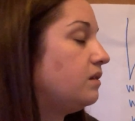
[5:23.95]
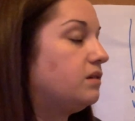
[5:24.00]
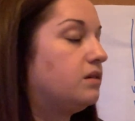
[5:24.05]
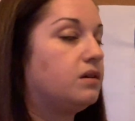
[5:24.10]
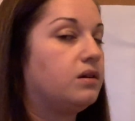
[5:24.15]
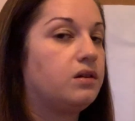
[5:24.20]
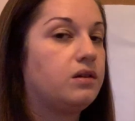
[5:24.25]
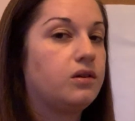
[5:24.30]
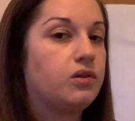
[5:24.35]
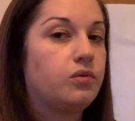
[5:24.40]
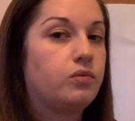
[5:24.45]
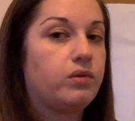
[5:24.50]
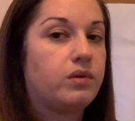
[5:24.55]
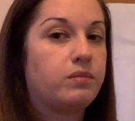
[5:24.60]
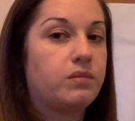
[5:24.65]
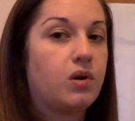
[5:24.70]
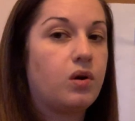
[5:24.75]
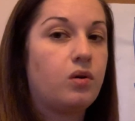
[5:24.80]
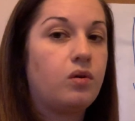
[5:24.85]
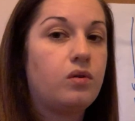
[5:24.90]
the
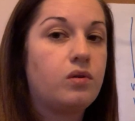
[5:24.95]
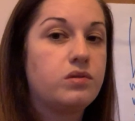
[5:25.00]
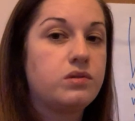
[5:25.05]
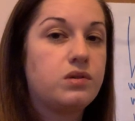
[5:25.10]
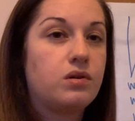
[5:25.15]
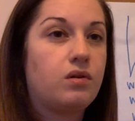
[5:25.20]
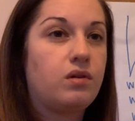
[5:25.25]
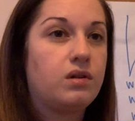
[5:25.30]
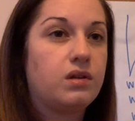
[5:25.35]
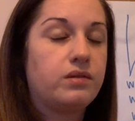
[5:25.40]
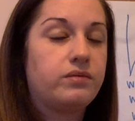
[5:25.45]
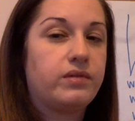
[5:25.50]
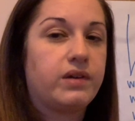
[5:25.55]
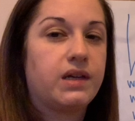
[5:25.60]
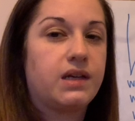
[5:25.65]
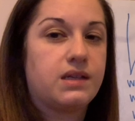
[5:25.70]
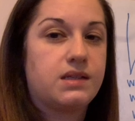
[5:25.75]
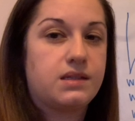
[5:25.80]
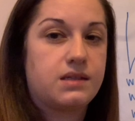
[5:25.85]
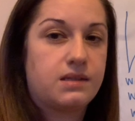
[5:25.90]
earthworm holds all of
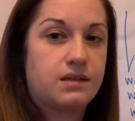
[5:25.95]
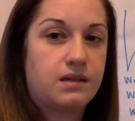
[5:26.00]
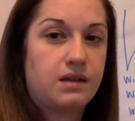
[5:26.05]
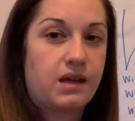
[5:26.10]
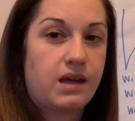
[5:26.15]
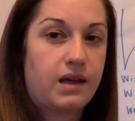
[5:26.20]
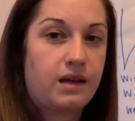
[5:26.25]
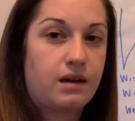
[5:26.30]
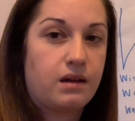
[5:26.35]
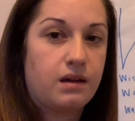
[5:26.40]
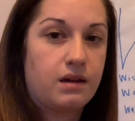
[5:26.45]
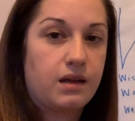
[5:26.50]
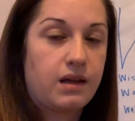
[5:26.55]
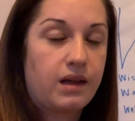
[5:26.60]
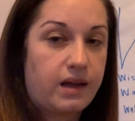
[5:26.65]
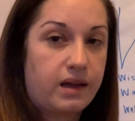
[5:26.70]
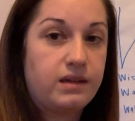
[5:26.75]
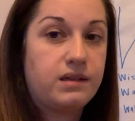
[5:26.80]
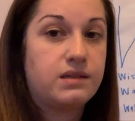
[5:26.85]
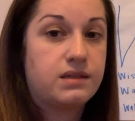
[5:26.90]
its
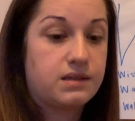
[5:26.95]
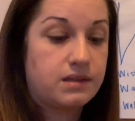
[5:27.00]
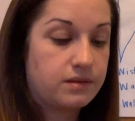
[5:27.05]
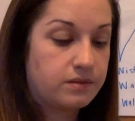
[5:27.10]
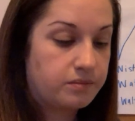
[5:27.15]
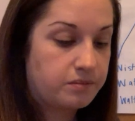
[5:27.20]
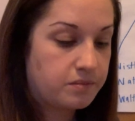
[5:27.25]
eggs